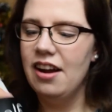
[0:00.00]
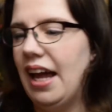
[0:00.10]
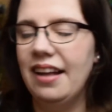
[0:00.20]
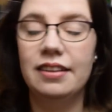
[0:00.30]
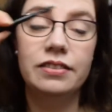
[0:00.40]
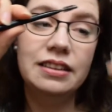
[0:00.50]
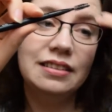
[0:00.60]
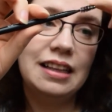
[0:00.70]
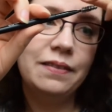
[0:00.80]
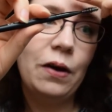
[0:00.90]
The
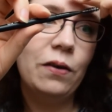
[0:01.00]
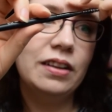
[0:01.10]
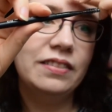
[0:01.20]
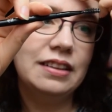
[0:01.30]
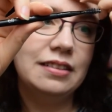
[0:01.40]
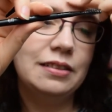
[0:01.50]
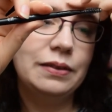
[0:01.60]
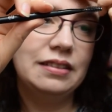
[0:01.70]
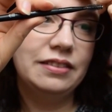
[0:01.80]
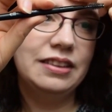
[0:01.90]
reason I bought one of these
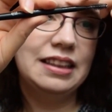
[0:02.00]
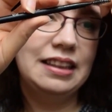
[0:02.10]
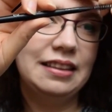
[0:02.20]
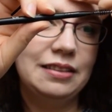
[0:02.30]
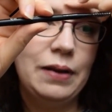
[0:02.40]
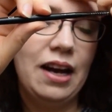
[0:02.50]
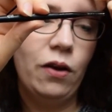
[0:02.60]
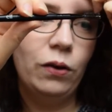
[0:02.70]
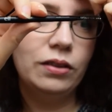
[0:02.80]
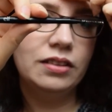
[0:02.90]
specifically is my
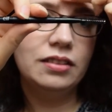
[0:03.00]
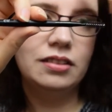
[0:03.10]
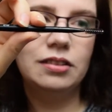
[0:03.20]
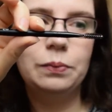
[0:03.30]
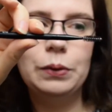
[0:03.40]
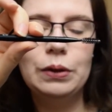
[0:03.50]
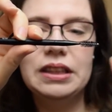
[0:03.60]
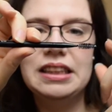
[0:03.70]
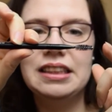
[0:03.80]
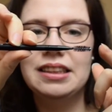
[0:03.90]
old
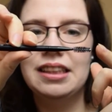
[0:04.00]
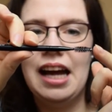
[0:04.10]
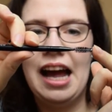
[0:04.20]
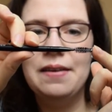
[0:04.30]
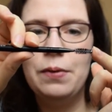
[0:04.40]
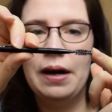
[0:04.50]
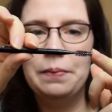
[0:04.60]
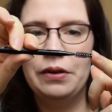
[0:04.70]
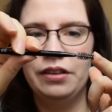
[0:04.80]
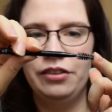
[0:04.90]
spoolie eyebrow
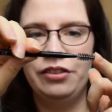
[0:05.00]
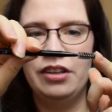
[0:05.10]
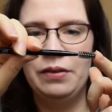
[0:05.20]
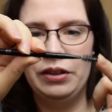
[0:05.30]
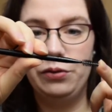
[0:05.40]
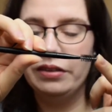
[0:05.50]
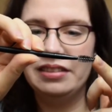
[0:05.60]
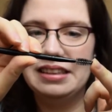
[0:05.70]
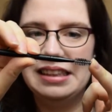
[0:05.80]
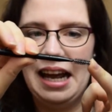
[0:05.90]
brush, which
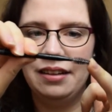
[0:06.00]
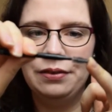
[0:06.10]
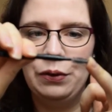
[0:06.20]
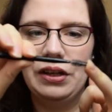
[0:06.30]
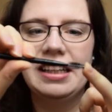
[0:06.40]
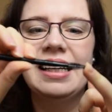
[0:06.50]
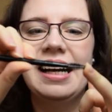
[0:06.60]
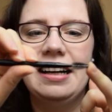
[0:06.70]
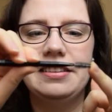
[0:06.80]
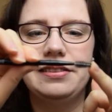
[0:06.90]
wasn't an e.l.f. one,
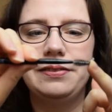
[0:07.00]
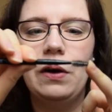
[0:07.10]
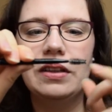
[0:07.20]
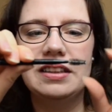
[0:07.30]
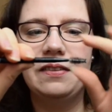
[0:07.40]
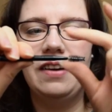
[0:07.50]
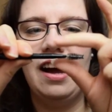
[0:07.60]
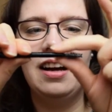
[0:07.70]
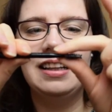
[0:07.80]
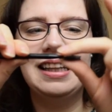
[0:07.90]
has fallen
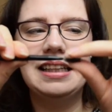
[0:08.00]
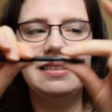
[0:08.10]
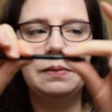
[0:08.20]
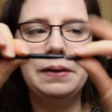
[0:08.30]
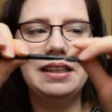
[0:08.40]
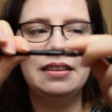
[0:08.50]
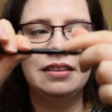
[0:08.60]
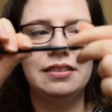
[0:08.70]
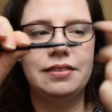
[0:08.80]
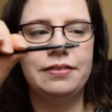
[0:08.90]
apart. This bit
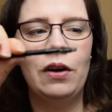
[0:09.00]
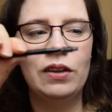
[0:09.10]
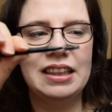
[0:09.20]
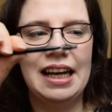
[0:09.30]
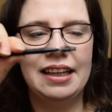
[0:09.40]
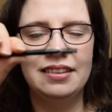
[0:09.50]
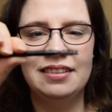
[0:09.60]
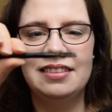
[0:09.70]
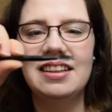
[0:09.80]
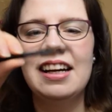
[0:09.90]
has fallen
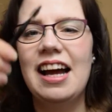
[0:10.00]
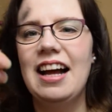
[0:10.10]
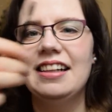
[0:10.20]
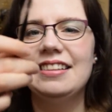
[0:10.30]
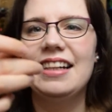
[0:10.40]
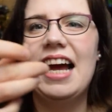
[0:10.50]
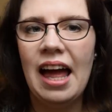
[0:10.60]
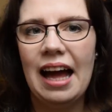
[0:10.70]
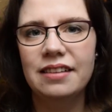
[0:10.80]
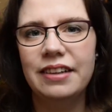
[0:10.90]
out. And
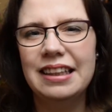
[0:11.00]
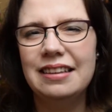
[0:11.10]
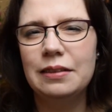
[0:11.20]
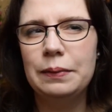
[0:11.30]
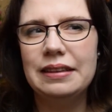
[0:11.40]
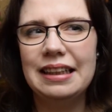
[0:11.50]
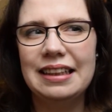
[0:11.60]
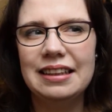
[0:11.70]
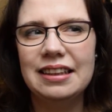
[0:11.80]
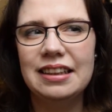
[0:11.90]
I find these
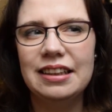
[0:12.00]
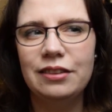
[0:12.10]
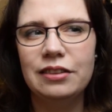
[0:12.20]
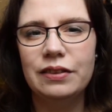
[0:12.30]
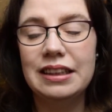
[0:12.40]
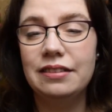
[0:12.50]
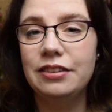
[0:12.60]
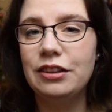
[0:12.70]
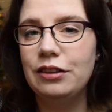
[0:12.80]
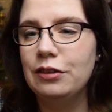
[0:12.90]
particularly useful if
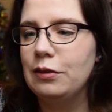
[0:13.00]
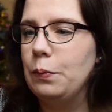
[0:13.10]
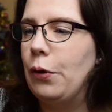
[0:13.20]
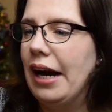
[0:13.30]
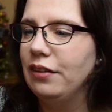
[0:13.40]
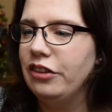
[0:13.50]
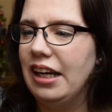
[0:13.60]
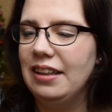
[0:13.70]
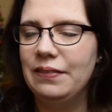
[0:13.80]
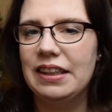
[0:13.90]
you use brow
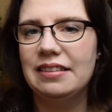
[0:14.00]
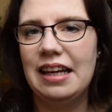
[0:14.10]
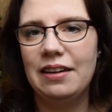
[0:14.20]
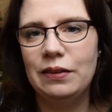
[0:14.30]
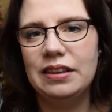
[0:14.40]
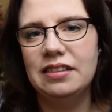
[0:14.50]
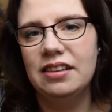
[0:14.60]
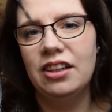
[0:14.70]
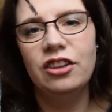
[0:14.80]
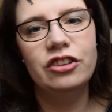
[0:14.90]
gel, because I will
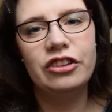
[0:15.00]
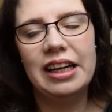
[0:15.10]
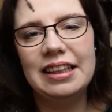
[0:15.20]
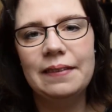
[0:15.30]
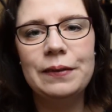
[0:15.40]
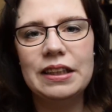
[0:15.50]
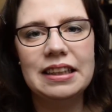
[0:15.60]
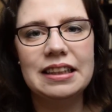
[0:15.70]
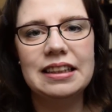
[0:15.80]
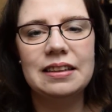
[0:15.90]
gently put
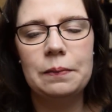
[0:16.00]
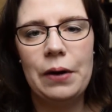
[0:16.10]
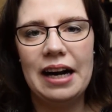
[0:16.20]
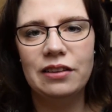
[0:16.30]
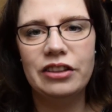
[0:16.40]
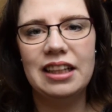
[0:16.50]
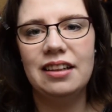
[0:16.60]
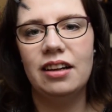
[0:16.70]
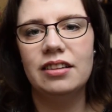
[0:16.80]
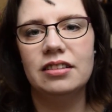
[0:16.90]
a little brow gel
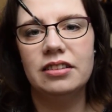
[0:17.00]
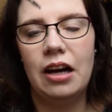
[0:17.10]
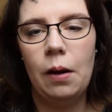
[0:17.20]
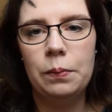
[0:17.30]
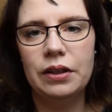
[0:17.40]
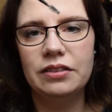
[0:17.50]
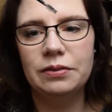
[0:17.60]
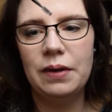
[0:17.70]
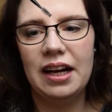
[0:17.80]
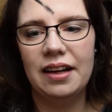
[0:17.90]
on the top of
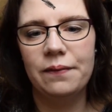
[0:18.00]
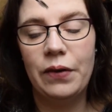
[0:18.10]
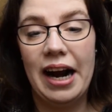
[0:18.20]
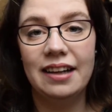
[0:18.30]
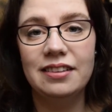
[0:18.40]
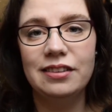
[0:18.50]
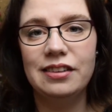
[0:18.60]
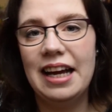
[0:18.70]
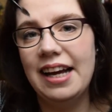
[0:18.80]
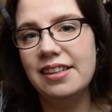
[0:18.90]
my brows
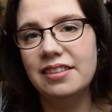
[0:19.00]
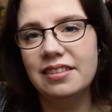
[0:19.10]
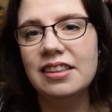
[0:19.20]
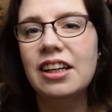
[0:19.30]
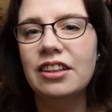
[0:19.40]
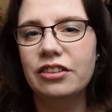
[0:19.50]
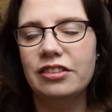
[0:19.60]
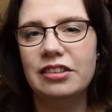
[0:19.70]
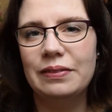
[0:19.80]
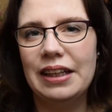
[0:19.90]
hairs
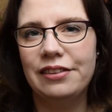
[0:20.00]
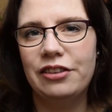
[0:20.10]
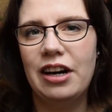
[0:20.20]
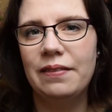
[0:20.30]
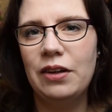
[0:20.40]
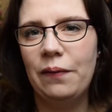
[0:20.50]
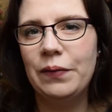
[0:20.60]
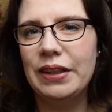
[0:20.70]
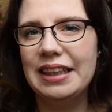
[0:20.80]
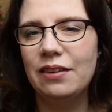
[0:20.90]
just to make sure I'm not
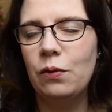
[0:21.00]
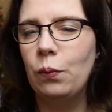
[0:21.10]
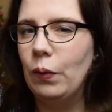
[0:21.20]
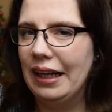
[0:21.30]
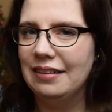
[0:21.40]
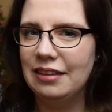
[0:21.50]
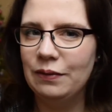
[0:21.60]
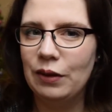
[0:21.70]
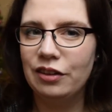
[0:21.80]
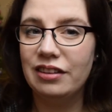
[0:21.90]
putting way too
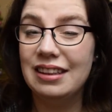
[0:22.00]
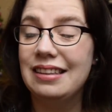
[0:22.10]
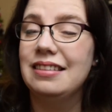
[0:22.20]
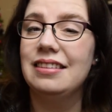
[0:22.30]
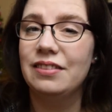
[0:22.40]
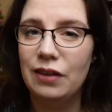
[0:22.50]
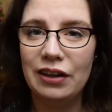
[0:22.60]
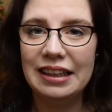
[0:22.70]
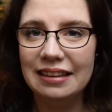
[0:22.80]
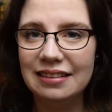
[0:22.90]
much on, because it's
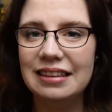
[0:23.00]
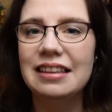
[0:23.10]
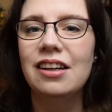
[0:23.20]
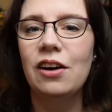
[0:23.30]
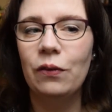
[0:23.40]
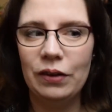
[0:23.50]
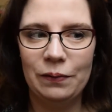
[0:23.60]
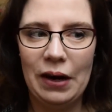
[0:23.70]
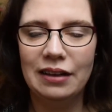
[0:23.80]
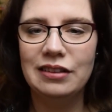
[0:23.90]
very easy with
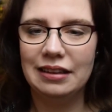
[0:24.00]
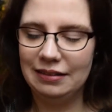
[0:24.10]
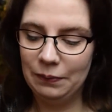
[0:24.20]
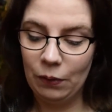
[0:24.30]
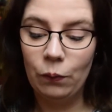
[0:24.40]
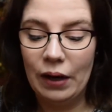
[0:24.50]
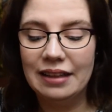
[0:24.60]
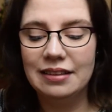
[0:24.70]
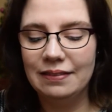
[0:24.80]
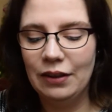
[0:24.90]
brow gel to put way
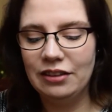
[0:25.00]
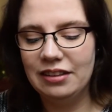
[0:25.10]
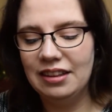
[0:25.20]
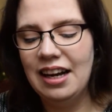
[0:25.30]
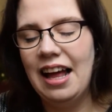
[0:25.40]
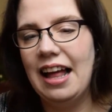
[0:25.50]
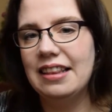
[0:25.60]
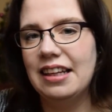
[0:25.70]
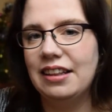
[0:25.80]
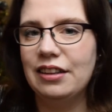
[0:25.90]
too much on,
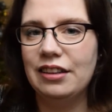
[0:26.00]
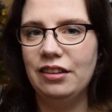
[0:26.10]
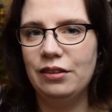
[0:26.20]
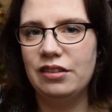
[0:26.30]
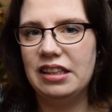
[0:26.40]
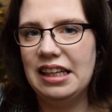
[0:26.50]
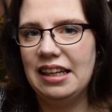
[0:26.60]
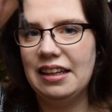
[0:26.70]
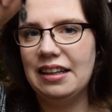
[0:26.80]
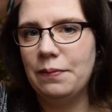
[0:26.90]
and you use
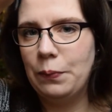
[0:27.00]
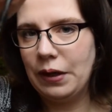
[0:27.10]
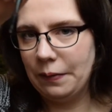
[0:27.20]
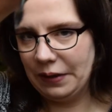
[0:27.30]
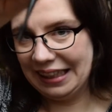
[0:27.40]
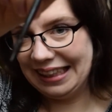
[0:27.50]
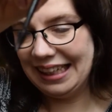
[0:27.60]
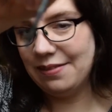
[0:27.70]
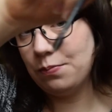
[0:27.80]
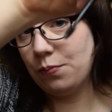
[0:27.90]
the
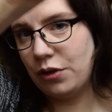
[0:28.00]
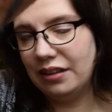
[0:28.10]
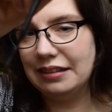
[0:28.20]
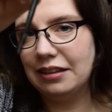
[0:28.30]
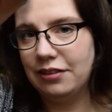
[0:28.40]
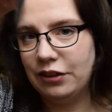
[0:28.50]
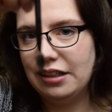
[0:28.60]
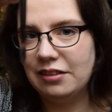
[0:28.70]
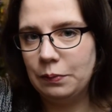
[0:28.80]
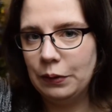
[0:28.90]
clean
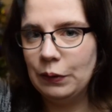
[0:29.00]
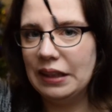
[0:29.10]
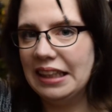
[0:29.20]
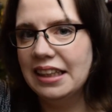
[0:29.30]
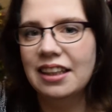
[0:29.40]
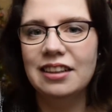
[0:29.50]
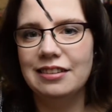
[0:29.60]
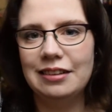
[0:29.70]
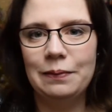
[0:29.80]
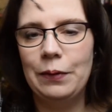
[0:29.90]
product-free spoolie
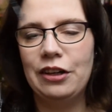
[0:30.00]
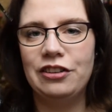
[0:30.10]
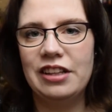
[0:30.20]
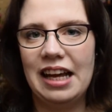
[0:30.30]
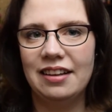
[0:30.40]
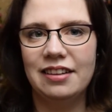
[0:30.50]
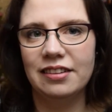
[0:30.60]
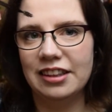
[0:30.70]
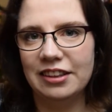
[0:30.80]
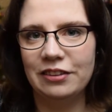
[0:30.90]
to brush that
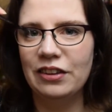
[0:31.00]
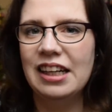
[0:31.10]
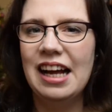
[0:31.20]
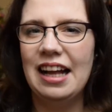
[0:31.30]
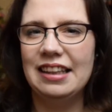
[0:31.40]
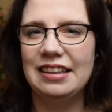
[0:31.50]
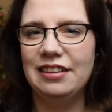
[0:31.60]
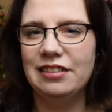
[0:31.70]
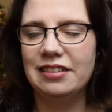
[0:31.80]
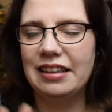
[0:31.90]
through, and then
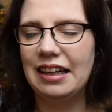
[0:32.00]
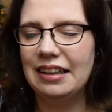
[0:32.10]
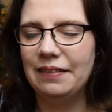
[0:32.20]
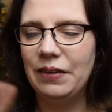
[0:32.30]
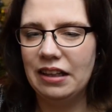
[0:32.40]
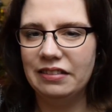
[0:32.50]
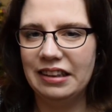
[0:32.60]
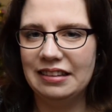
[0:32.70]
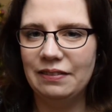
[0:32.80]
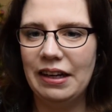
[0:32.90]
you're just getting the
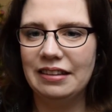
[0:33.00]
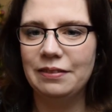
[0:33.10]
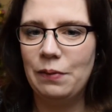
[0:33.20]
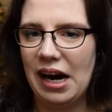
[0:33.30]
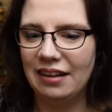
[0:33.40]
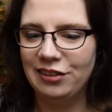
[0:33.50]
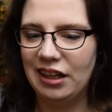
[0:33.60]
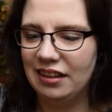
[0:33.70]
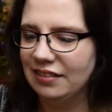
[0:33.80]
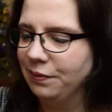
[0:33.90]
perfect amount of brow
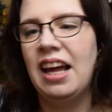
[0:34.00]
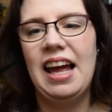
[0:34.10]
gel.